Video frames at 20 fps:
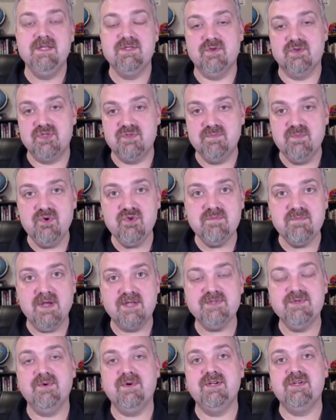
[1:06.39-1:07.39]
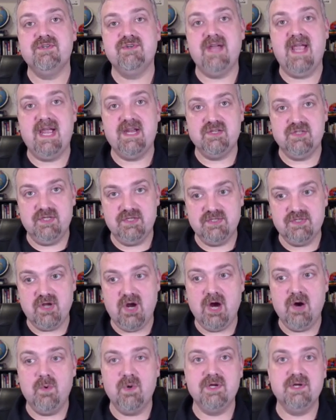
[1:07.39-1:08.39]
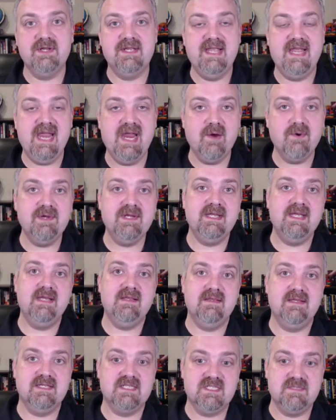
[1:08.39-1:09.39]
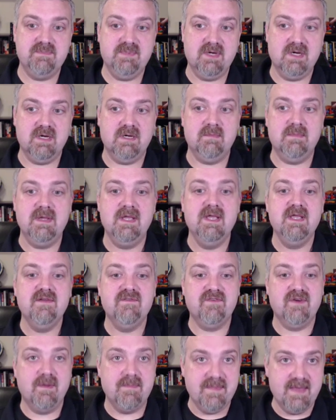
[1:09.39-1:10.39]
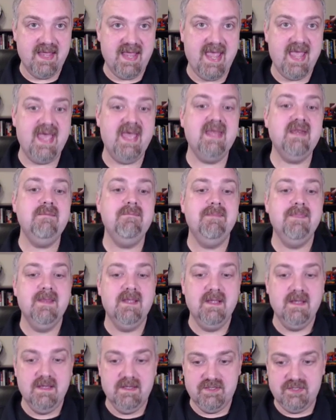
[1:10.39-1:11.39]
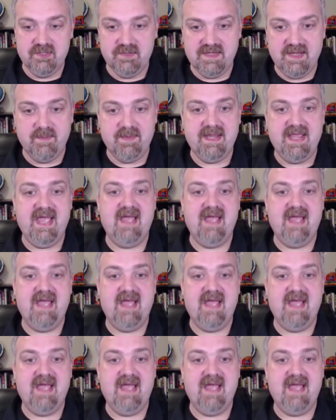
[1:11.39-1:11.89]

So smooth muscle contractions are what are carrying this sperm from the head to them.